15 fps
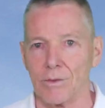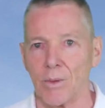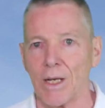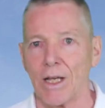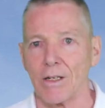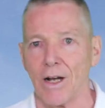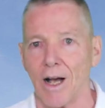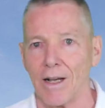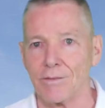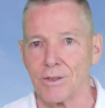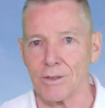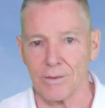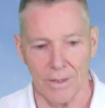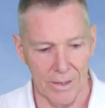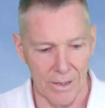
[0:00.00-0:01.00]
rigging
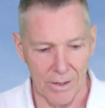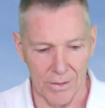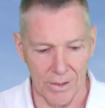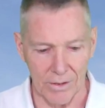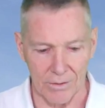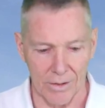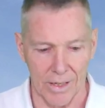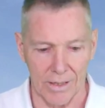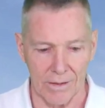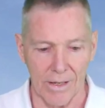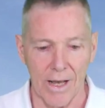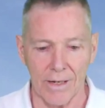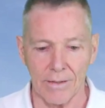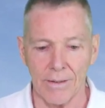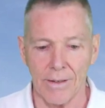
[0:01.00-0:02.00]
knives and things like
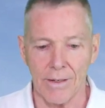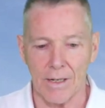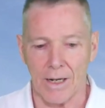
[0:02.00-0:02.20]
that.